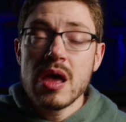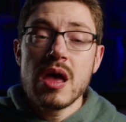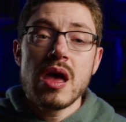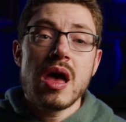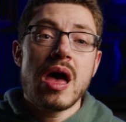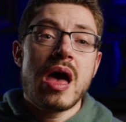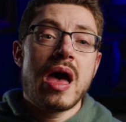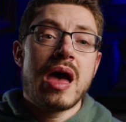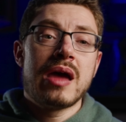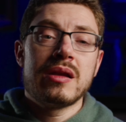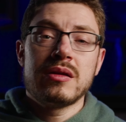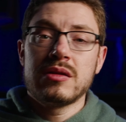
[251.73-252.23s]

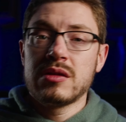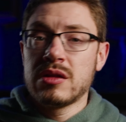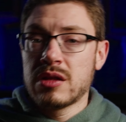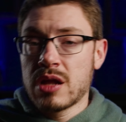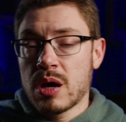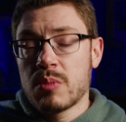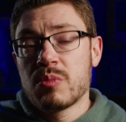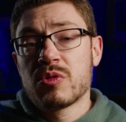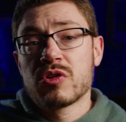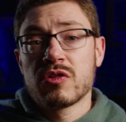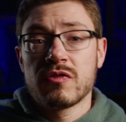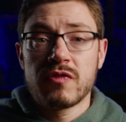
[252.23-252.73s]
and a
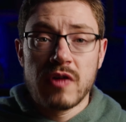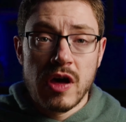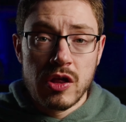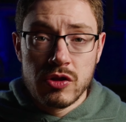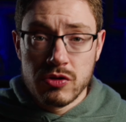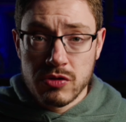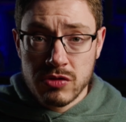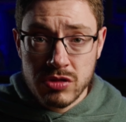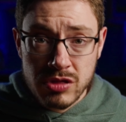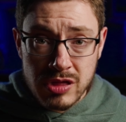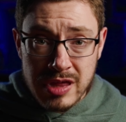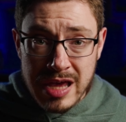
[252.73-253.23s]
number of
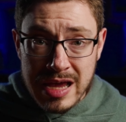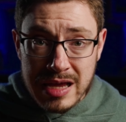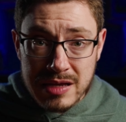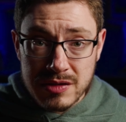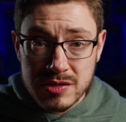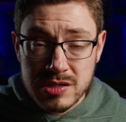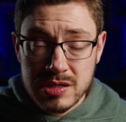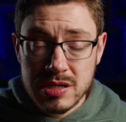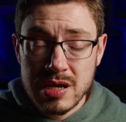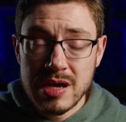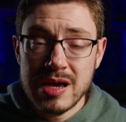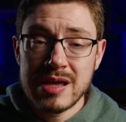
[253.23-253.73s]
other
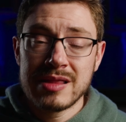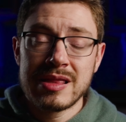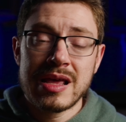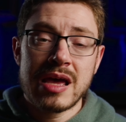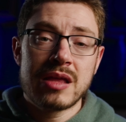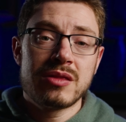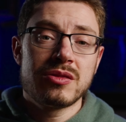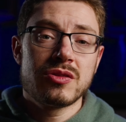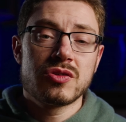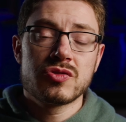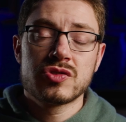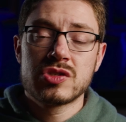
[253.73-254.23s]
things. And
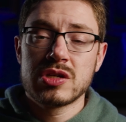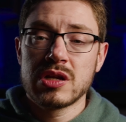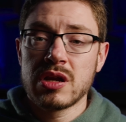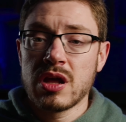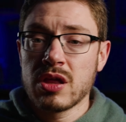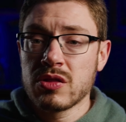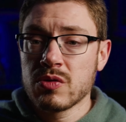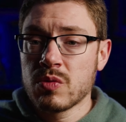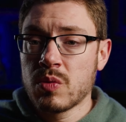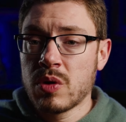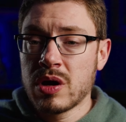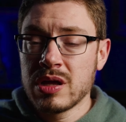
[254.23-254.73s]
then there's
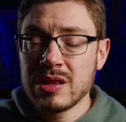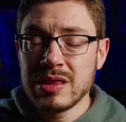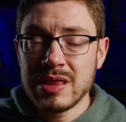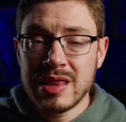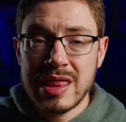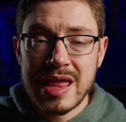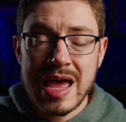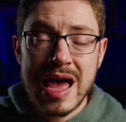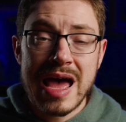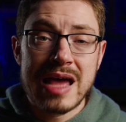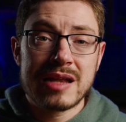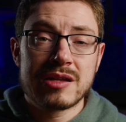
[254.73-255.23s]
another one
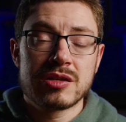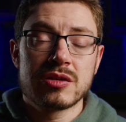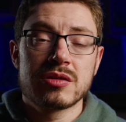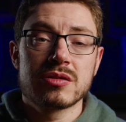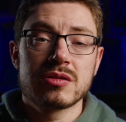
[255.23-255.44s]
that